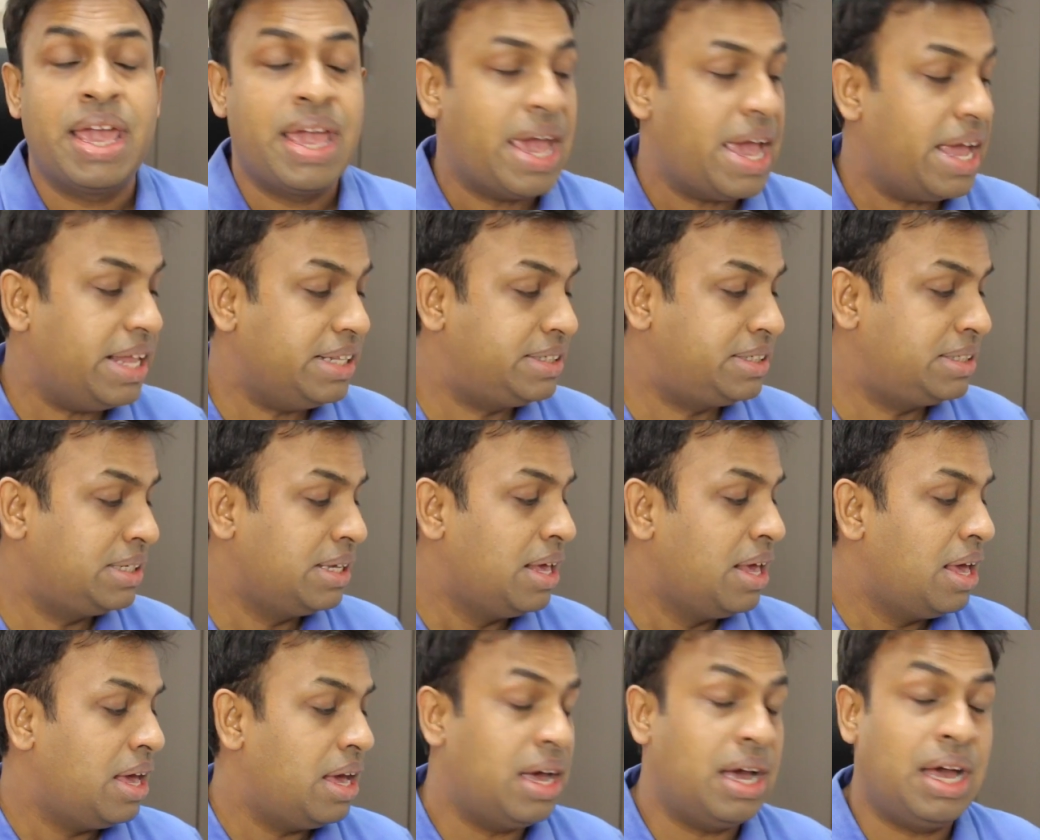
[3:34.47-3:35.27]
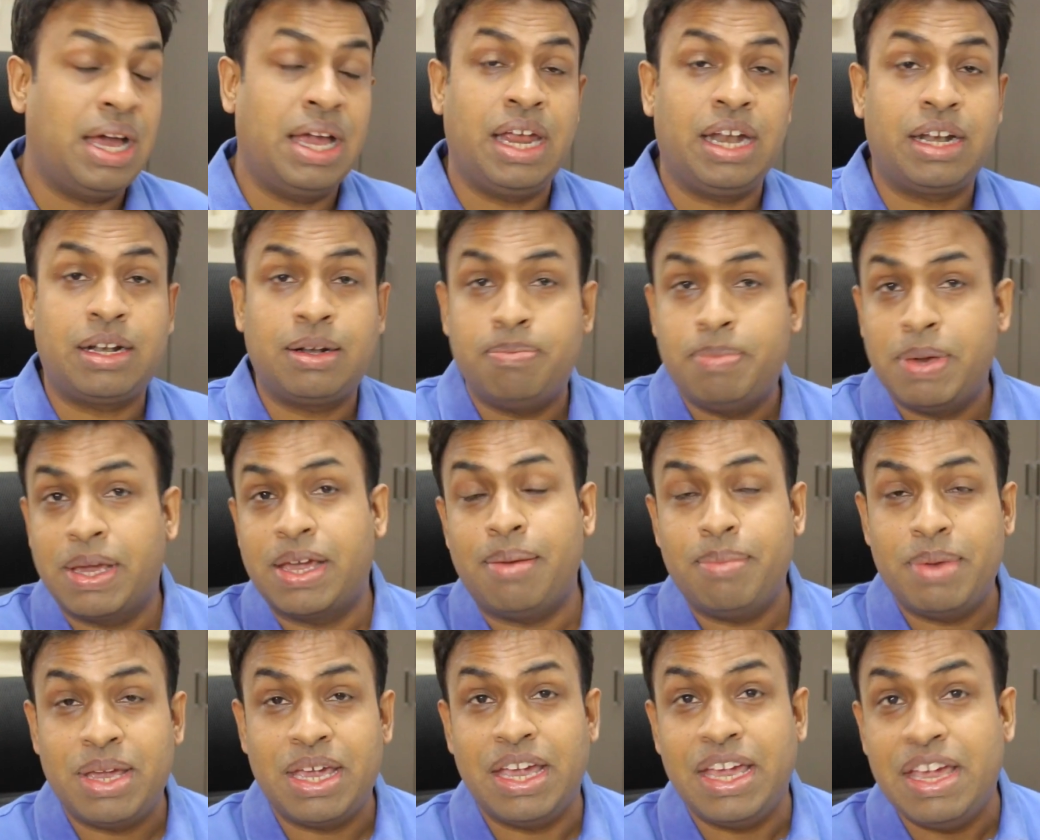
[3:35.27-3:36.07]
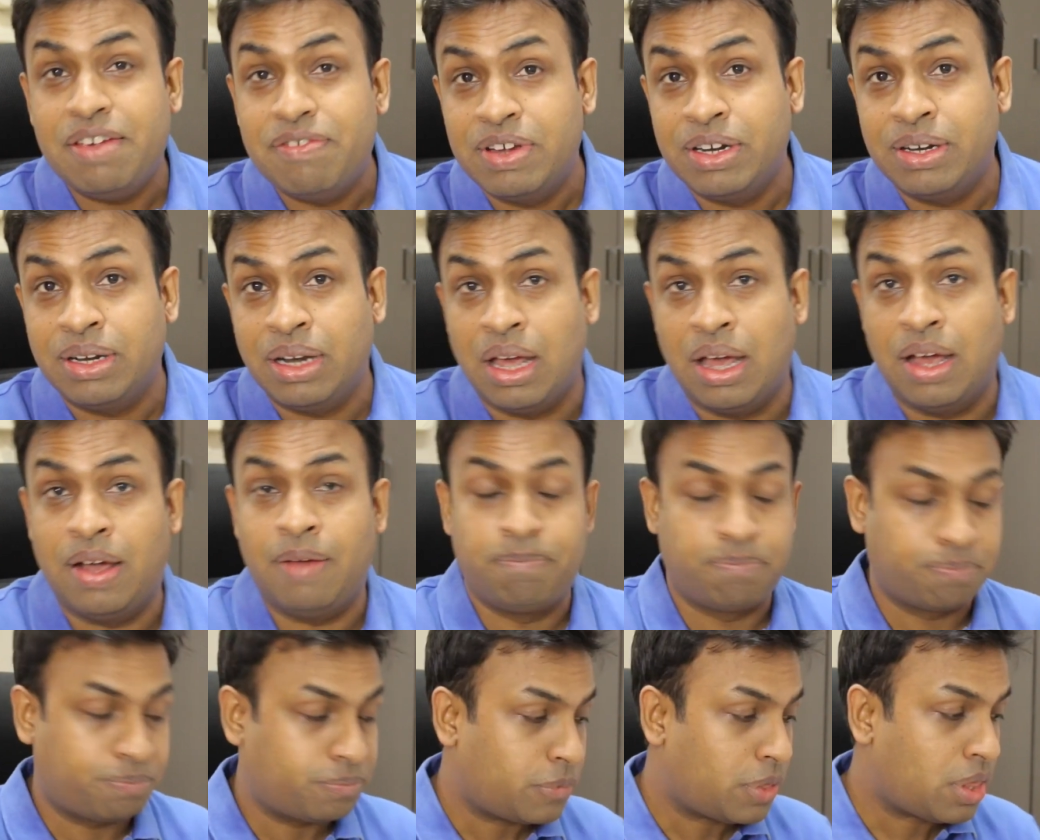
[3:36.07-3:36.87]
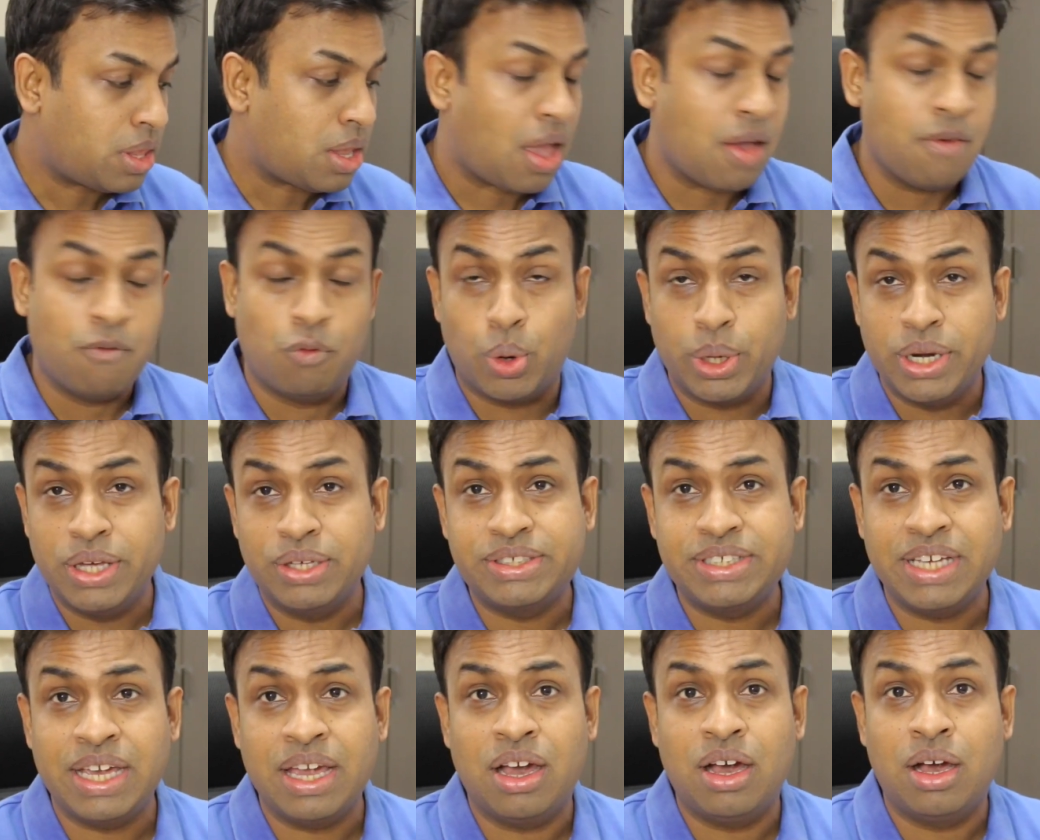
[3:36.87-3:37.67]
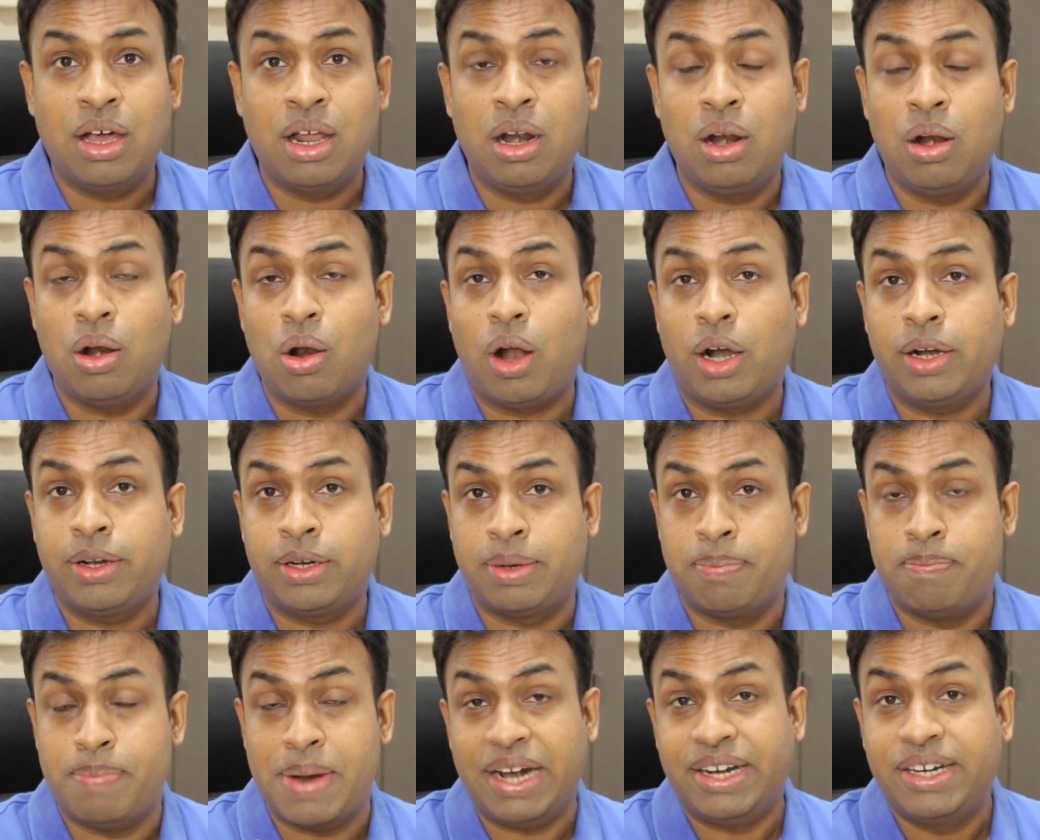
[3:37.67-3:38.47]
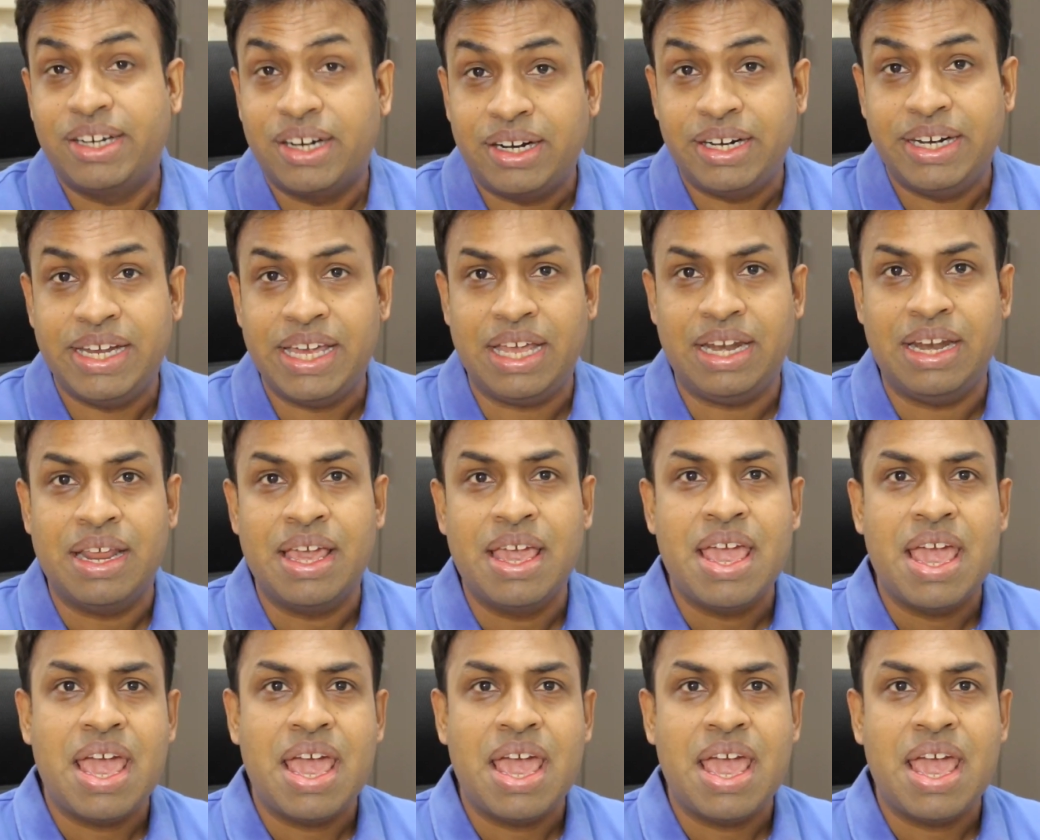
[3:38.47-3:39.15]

Hence, it will become even, a lot better deal.